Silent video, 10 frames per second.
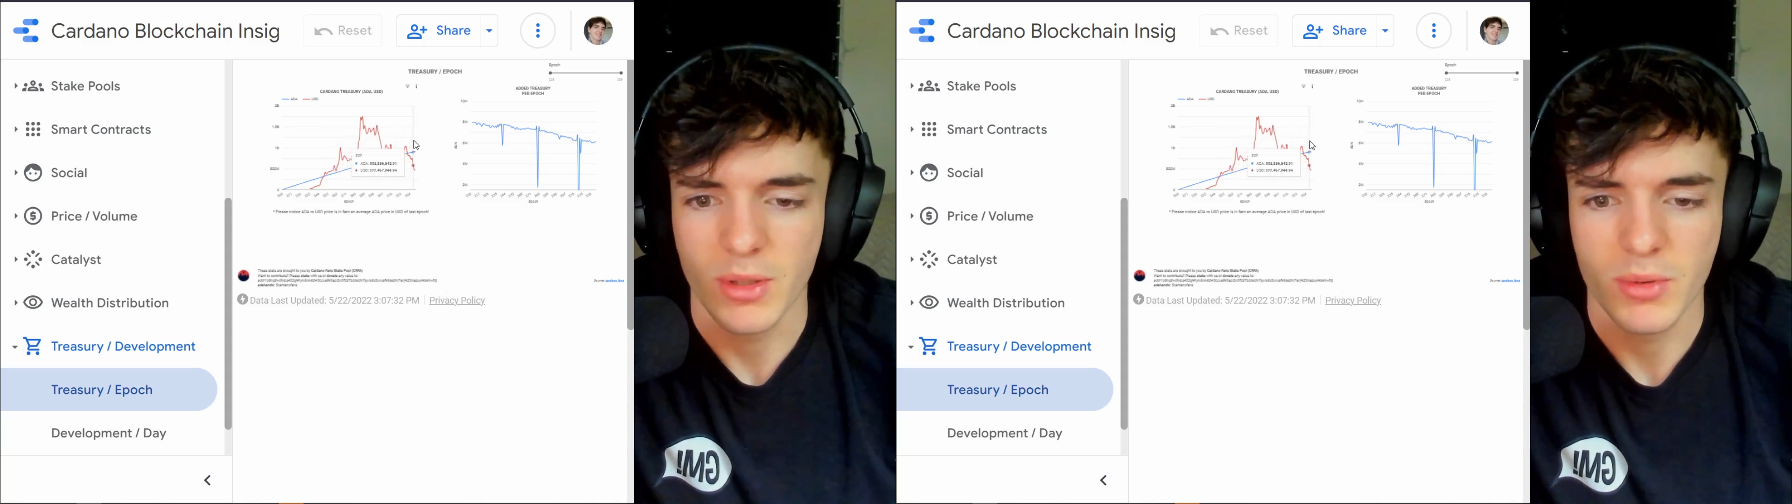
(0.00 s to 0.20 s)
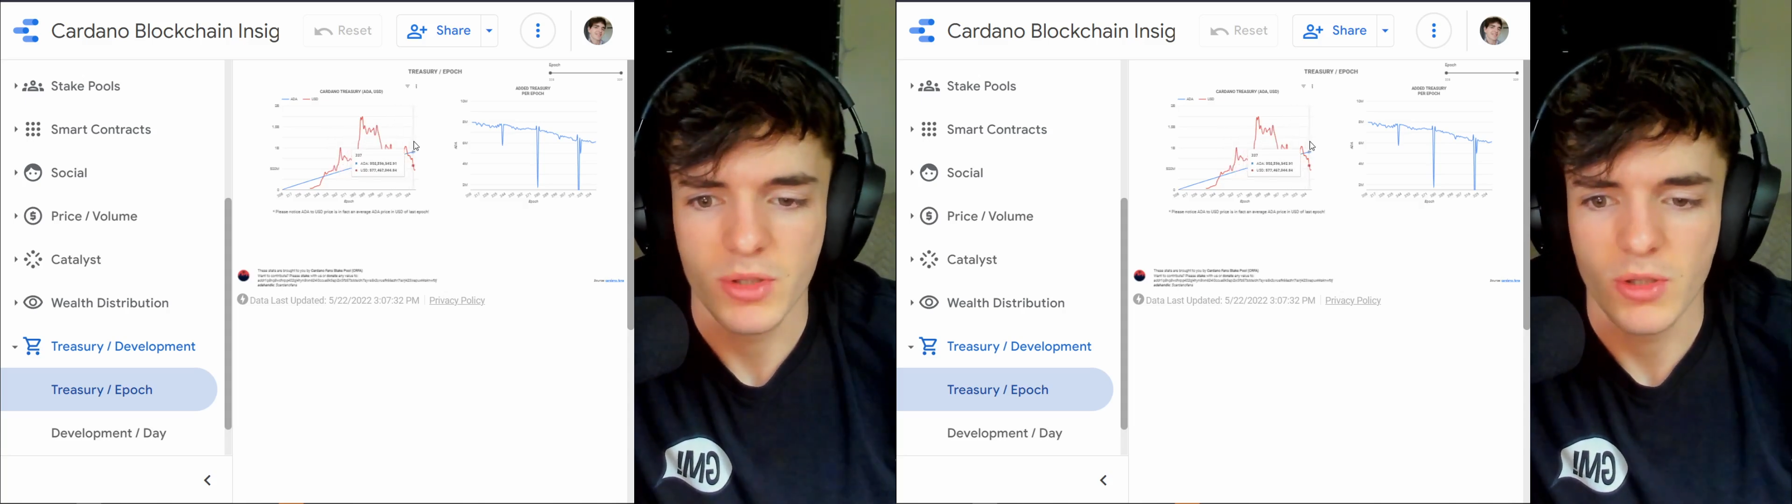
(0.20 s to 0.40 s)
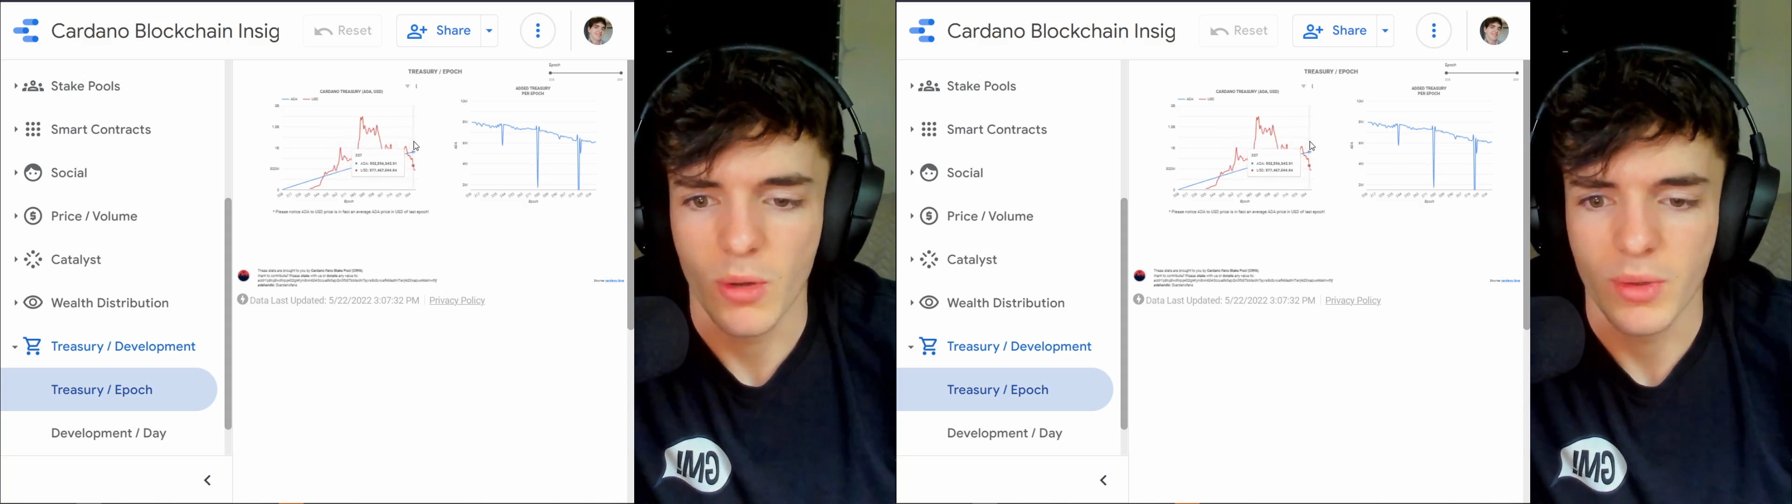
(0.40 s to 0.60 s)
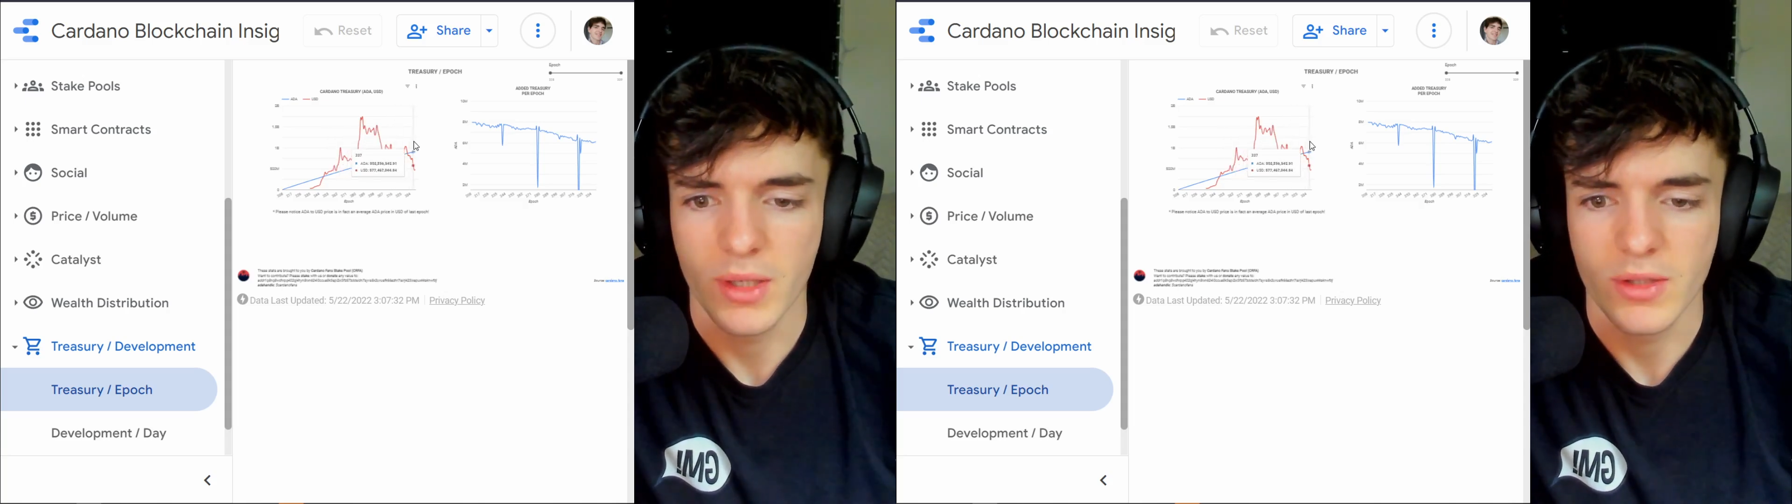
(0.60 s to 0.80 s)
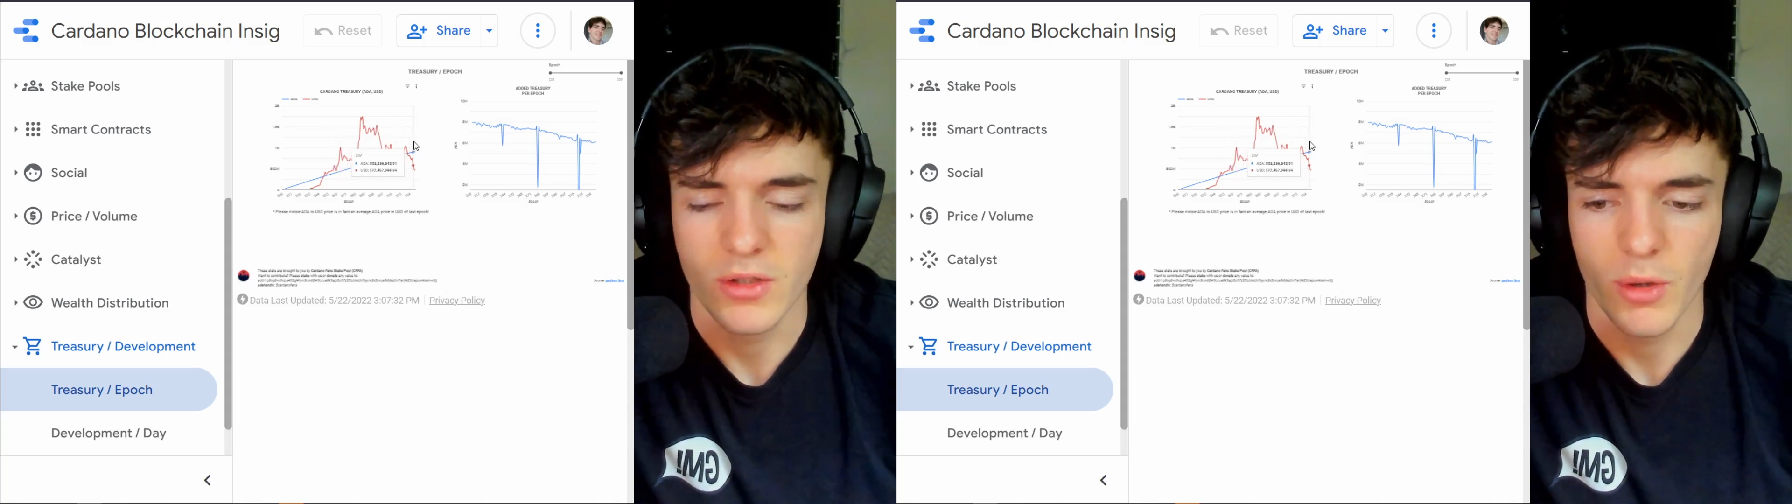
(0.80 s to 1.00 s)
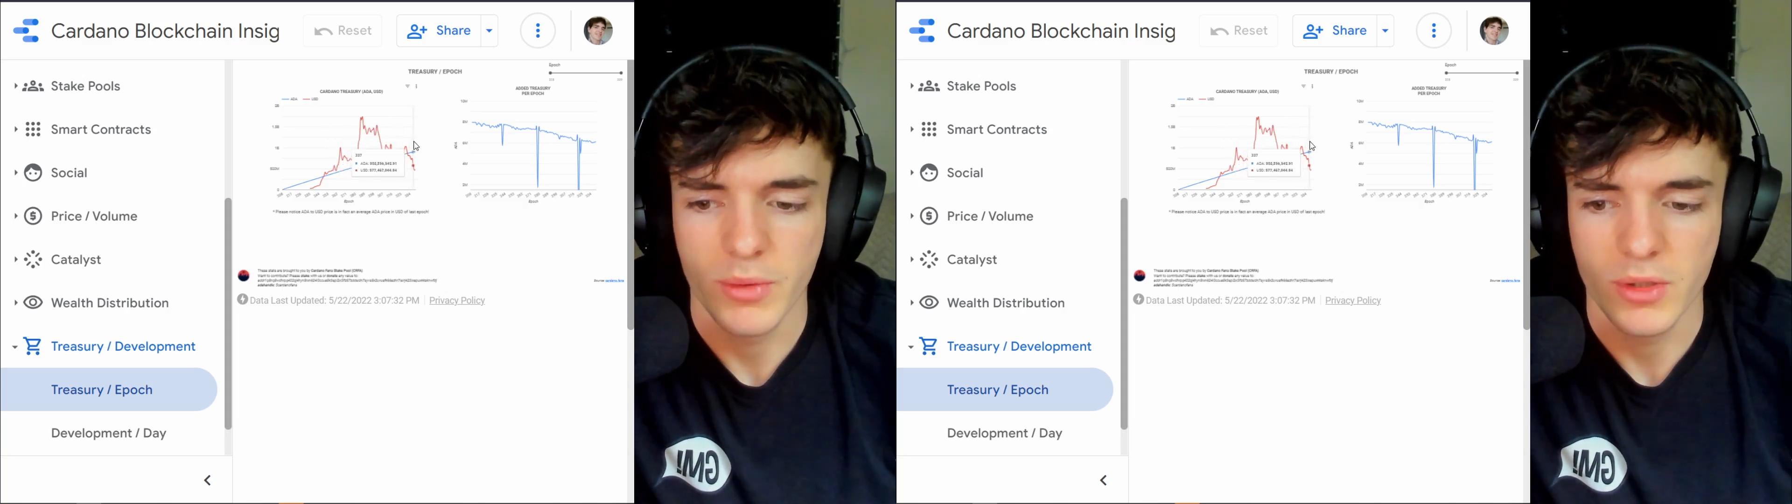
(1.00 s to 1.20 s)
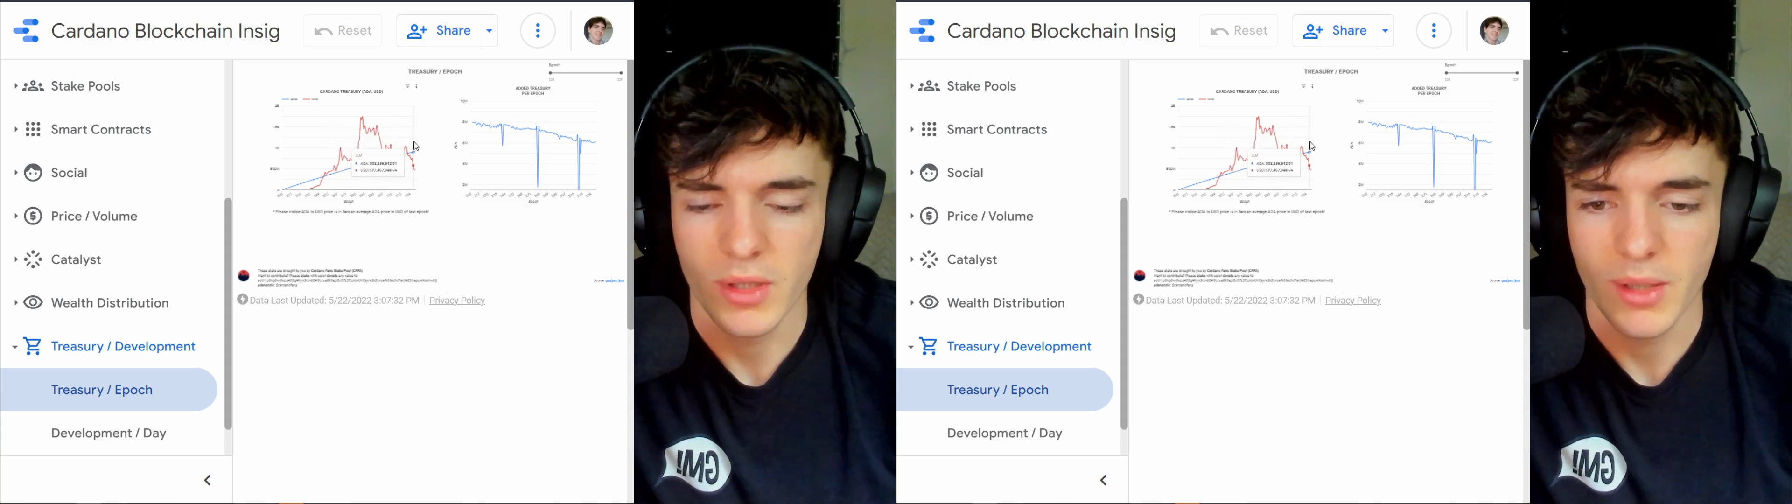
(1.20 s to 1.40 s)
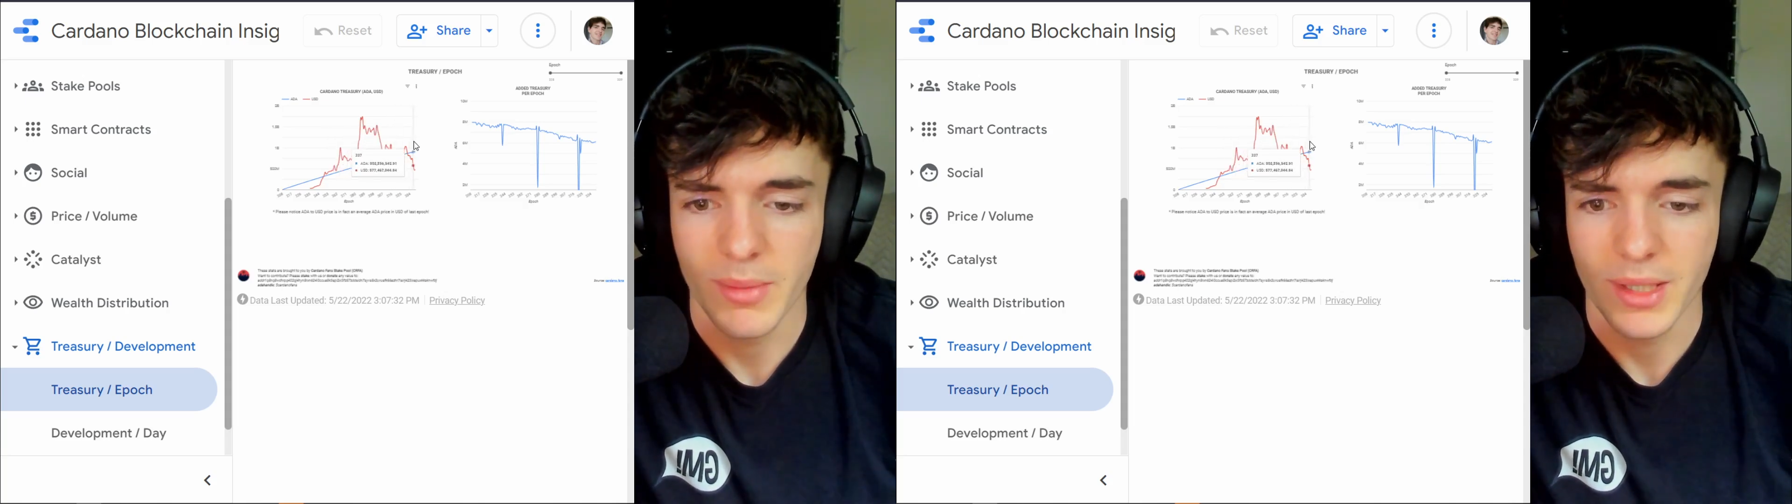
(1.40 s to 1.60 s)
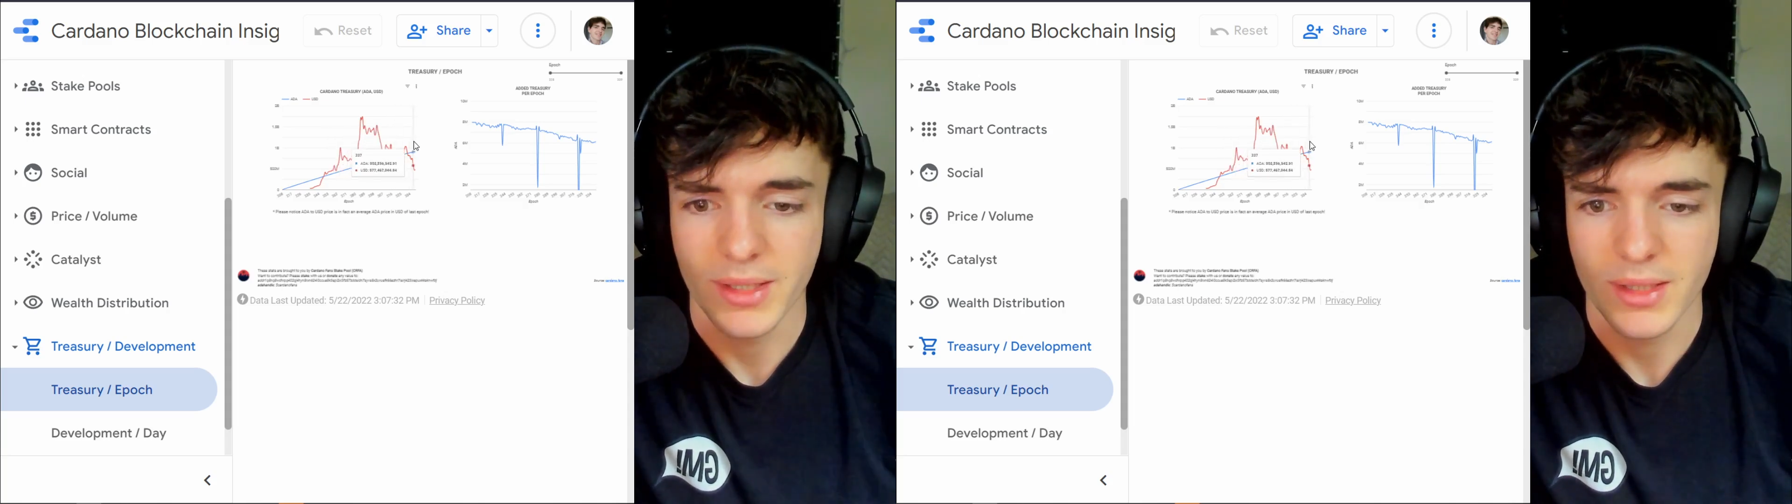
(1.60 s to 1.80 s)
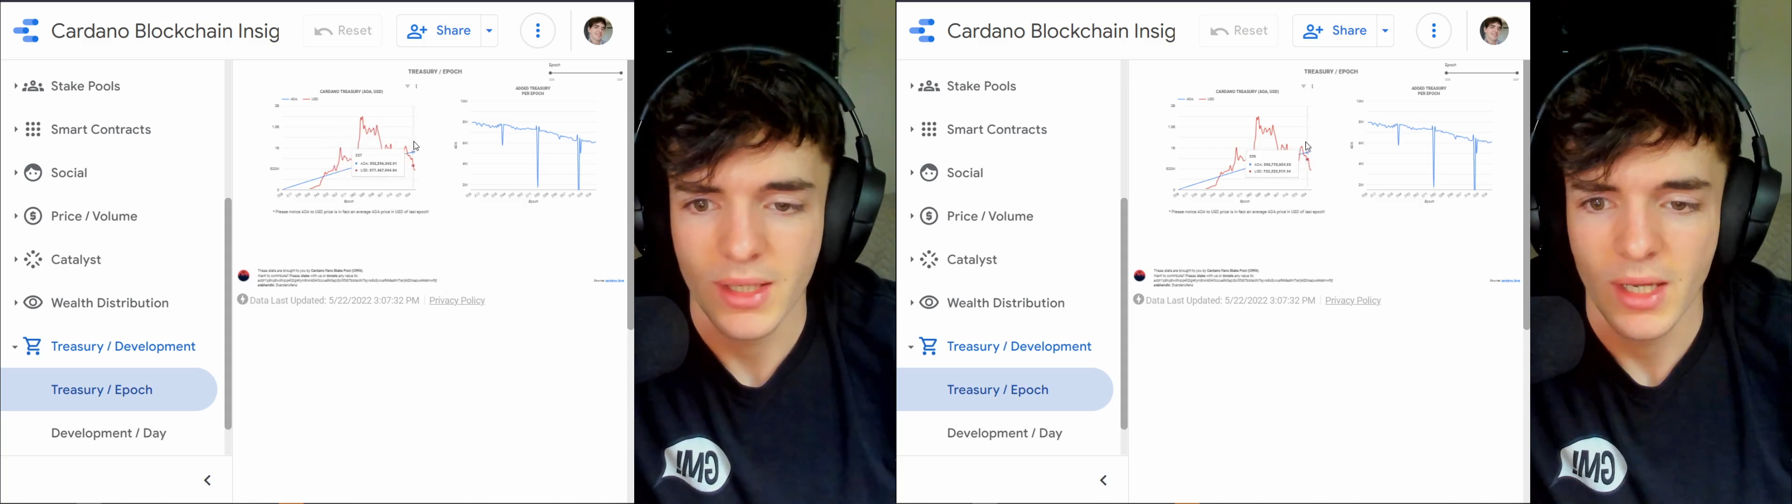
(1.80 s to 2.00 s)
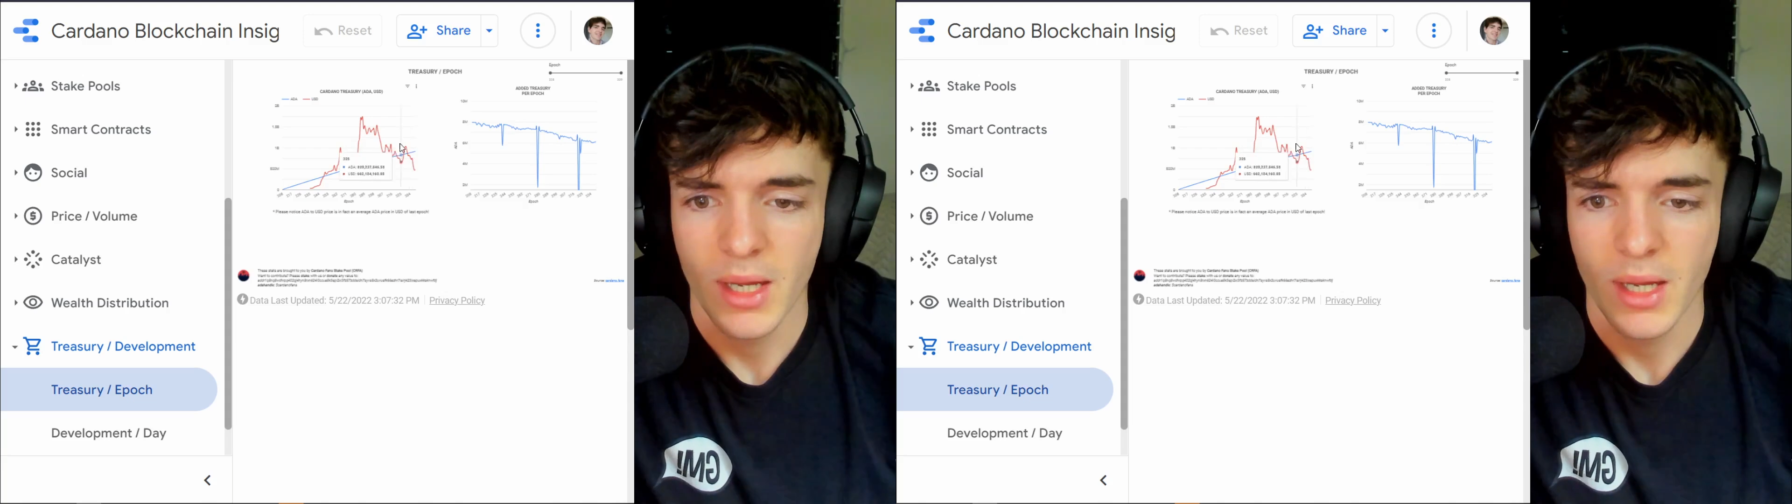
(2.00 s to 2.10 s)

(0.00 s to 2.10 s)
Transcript: No one's tokens go into the abyss,